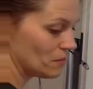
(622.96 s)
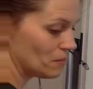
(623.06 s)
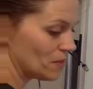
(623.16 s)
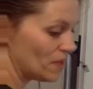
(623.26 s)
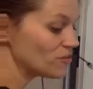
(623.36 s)

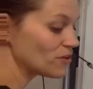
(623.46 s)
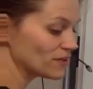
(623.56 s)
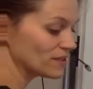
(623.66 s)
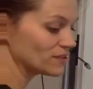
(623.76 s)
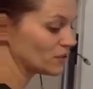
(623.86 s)
if they're in
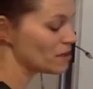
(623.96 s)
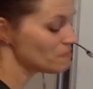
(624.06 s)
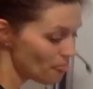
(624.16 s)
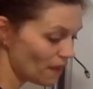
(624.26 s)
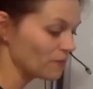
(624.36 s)
the, sorry,
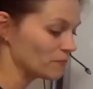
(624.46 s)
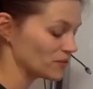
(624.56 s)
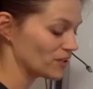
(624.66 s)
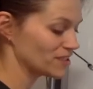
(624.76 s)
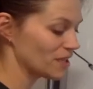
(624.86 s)
let me
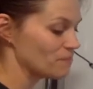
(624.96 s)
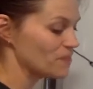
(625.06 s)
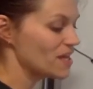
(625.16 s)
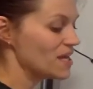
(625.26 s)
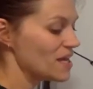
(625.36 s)
try this again.
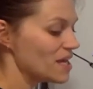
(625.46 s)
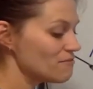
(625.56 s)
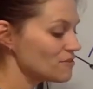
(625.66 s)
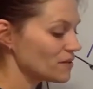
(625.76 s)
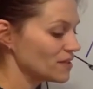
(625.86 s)
If
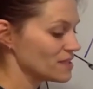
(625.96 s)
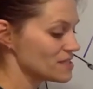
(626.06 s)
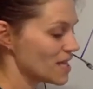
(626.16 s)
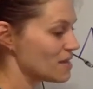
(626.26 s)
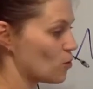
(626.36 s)
they're in the
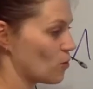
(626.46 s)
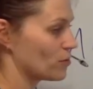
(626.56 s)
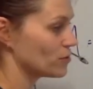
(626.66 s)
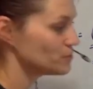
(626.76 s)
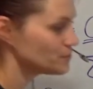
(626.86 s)
same
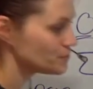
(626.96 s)
orbital,